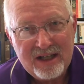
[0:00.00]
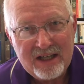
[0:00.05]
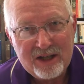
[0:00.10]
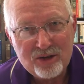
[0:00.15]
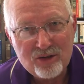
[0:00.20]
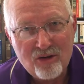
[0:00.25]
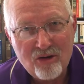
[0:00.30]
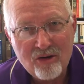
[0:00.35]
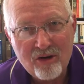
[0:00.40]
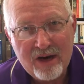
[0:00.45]

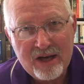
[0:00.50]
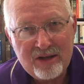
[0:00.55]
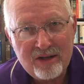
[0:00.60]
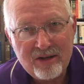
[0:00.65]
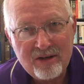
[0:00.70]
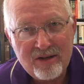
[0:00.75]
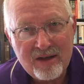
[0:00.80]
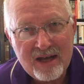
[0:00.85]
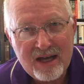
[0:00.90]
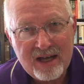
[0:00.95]
is
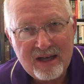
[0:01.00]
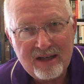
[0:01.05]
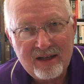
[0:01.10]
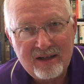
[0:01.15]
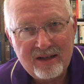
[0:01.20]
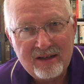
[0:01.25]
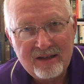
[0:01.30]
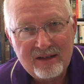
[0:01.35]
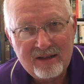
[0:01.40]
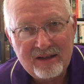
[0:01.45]
greater than
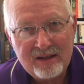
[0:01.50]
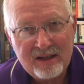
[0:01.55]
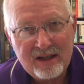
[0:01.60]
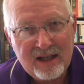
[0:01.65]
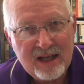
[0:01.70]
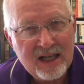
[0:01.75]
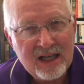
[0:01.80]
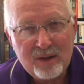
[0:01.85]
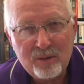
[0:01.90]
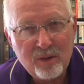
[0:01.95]

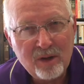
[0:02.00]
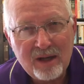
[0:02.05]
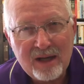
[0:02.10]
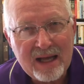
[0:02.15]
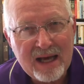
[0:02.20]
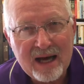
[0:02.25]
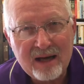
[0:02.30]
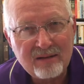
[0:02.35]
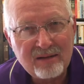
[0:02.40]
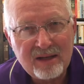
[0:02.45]
anyone
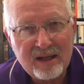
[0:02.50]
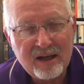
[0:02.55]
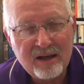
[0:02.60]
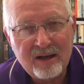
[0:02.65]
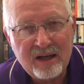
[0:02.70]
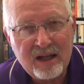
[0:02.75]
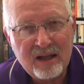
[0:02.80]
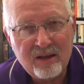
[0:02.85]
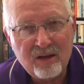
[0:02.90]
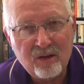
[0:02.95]
out there
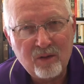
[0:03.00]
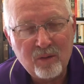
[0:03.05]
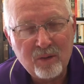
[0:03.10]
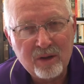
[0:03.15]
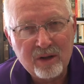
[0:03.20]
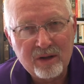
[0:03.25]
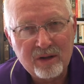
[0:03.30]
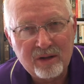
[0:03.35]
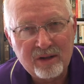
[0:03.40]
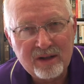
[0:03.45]
in the
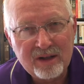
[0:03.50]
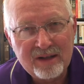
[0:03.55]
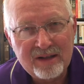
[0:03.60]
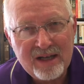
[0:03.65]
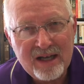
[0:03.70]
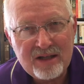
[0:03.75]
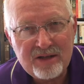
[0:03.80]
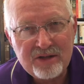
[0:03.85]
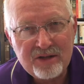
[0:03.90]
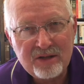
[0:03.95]
world, and
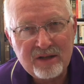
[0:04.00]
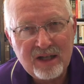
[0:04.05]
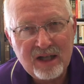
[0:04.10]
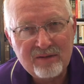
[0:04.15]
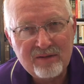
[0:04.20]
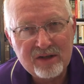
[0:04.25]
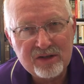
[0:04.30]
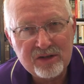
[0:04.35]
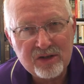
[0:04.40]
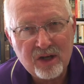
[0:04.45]
that should
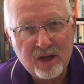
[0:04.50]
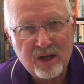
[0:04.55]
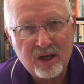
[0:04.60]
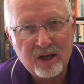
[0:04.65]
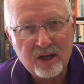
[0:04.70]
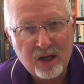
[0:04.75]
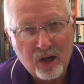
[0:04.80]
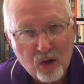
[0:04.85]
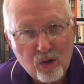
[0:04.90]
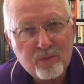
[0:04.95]
give us
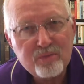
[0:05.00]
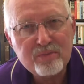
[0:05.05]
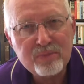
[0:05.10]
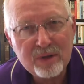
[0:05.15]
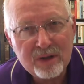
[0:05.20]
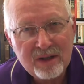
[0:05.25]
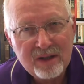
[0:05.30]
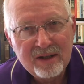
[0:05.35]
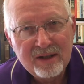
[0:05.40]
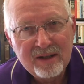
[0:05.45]
all hope
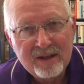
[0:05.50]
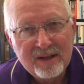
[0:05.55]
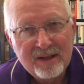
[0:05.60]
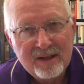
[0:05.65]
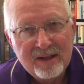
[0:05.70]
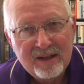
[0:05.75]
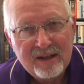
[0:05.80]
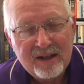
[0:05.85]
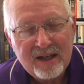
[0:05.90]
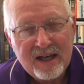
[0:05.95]

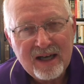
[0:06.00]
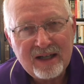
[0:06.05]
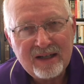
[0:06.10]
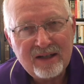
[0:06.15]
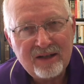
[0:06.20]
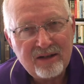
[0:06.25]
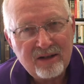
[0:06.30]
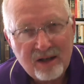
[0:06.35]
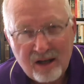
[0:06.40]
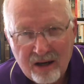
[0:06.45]
and
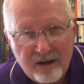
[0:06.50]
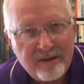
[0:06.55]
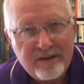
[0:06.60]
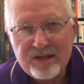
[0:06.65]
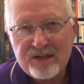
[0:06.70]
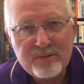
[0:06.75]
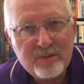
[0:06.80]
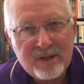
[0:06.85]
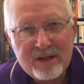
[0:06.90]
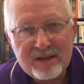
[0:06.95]

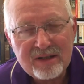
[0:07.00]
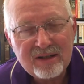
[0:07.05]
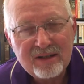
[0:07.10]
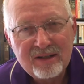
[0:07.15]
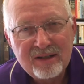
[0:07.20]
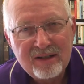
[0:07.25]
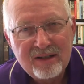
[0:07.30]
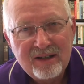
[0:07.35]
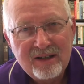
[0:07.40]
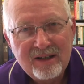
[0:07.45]
encouragement
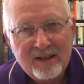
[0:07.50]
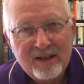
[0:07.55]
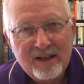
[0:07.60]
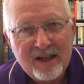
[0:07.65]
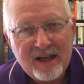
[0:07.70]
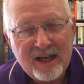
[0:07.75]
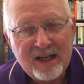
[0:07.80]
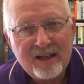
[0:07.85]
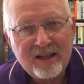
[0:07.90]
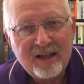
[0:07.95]

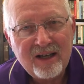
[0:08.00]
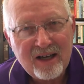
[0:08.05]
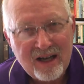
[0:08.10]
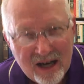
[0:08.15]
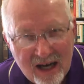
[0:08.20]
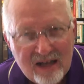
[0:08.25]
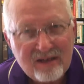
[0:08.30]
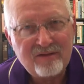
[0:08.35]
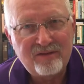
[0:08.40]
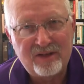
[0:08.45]
and
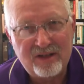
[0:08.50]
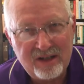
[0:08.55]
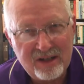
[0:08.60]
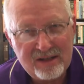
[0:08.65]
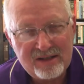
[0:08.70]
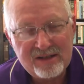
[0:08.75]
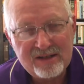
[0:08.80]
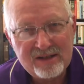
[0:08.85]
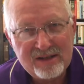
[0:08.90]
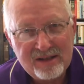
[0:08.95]

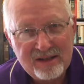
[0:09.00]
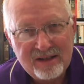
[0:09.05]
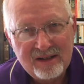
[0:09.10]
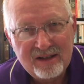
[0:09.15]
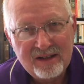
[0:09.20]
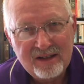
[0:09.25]
confidence